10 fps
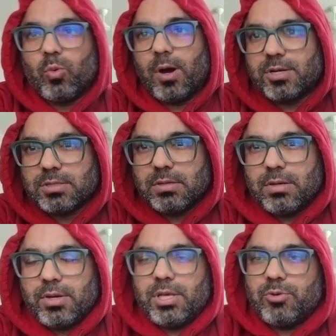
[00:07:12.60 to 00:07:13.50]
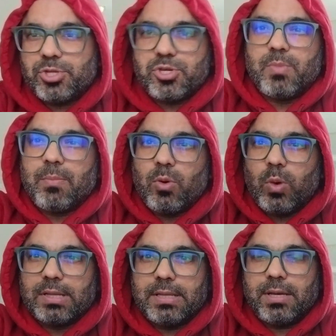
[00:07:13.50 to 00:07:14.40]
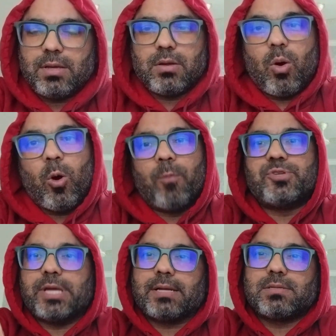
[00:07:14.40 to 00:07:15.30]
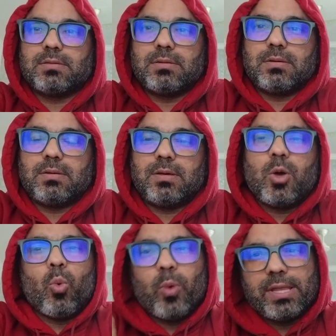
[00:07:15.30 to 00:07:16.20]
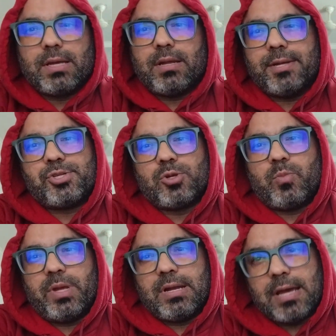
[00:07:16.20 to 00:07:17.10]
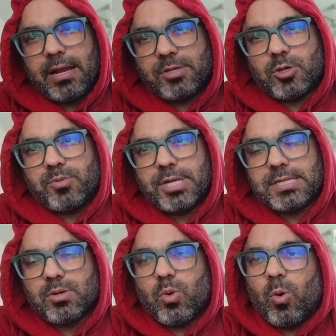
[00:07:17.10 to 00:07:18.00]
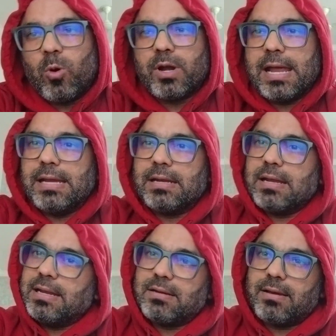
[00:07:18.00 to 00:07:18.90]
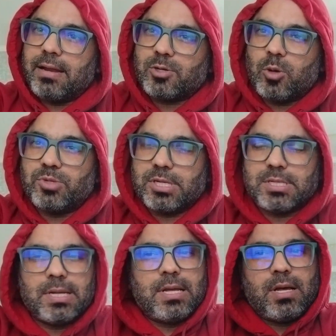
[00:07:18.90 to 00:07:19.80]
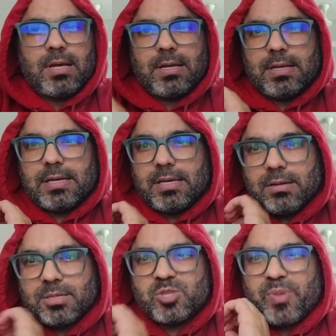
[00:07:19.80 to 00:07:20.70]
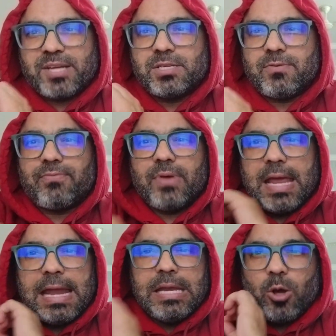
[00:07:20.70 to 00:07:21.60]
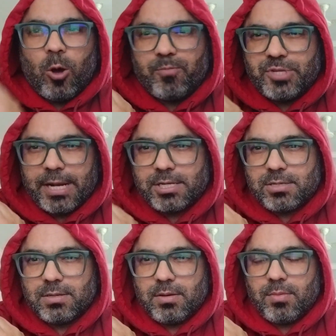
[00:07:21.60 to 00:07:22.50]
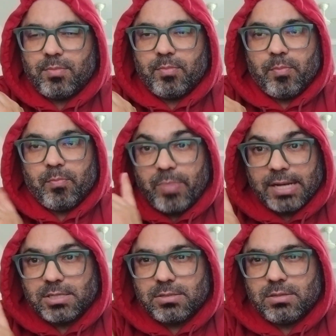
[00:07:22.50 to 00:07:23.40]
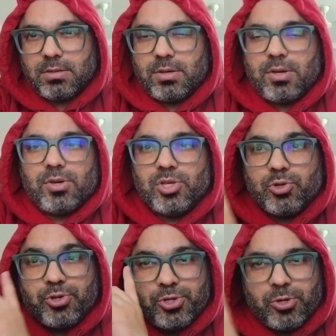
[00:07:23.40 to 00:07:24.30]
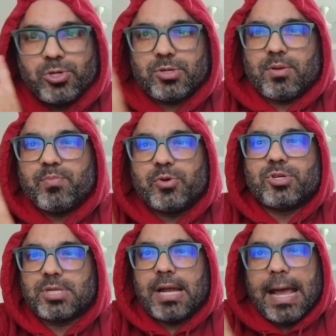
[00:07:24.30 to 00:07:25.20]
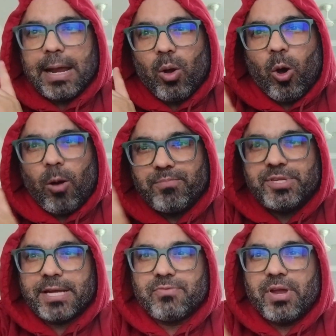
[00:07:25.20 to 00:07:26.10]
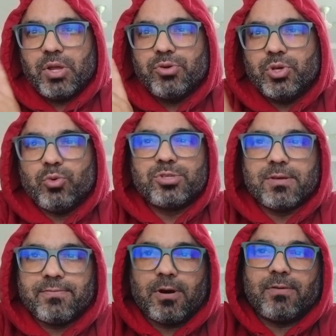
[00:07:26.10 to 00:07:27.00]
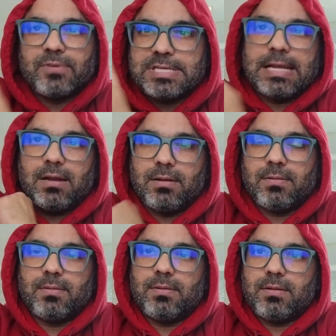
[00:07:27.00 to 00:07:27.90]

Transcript: What? You just remember one thing, object. Whether it should be a direct object or an indirect object. Irrespective of any object, but you should put an object when you use the verb tell.